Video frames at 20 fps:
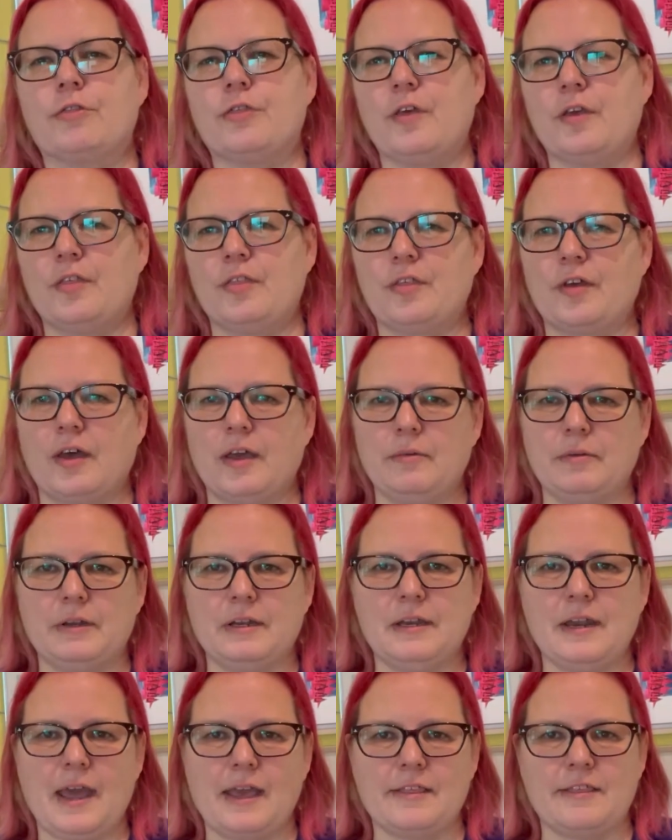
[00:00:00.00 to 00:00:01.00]
things that I would
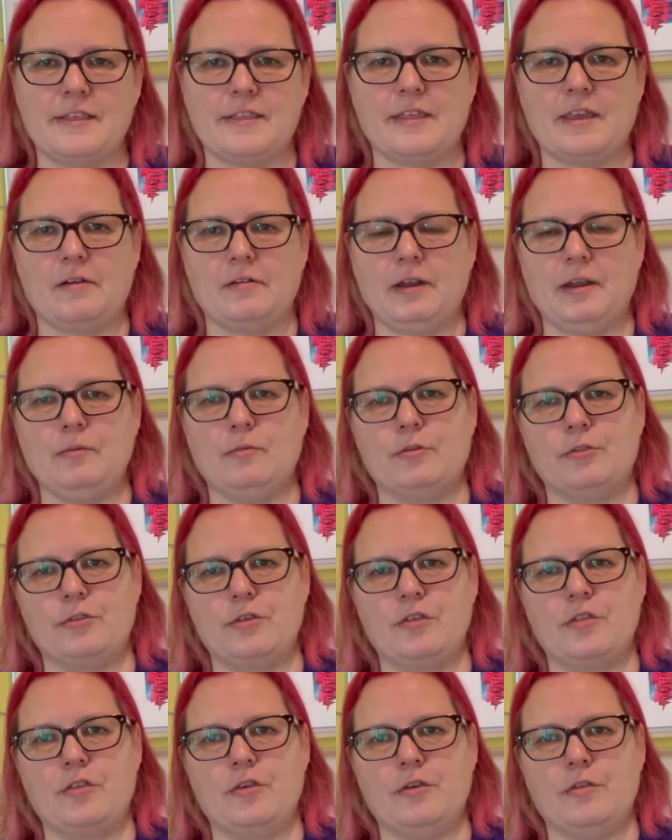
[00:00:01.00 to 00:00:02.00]
necessarily want
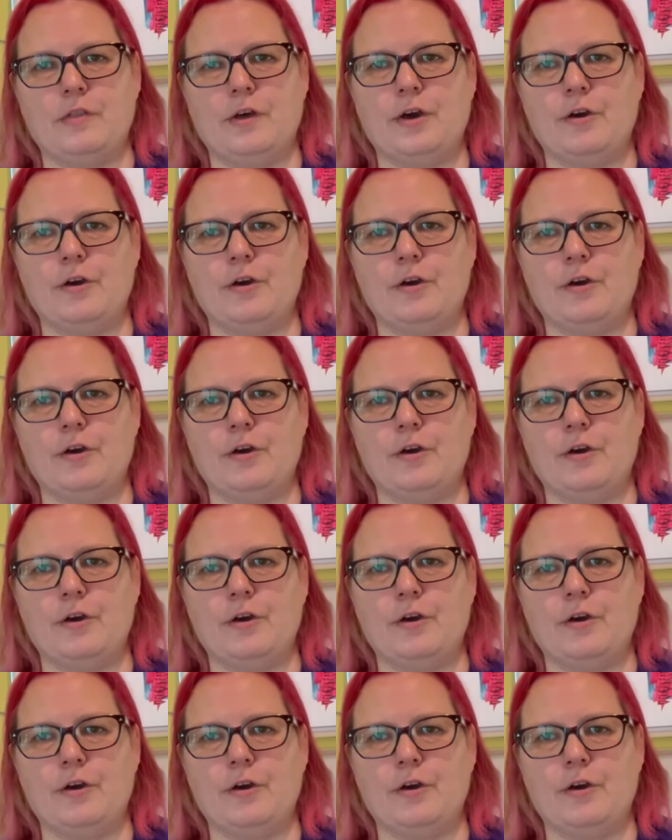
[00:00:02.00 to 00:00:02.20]
to do the